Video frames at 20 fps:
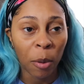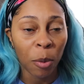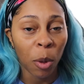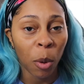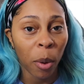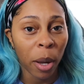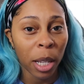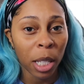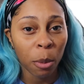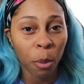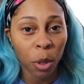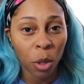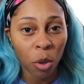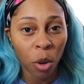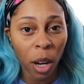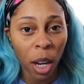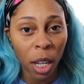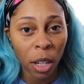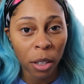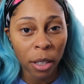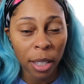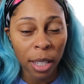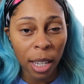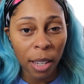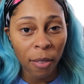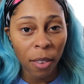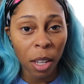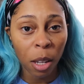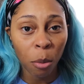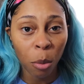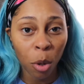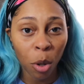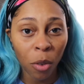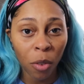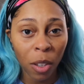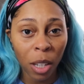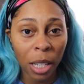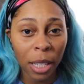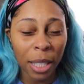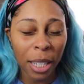The way it's portrayed on TV and
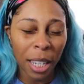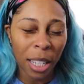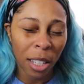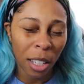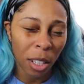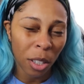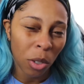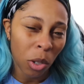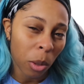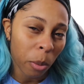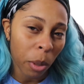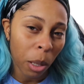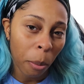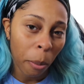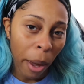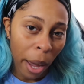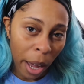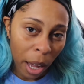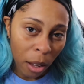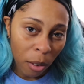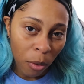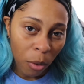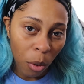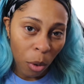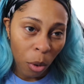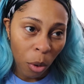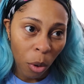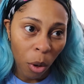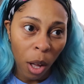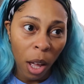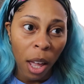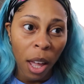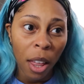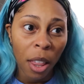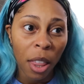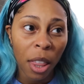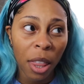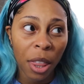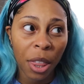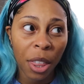movies, it's extremely painful.
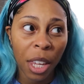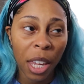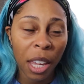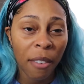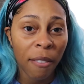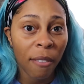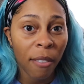The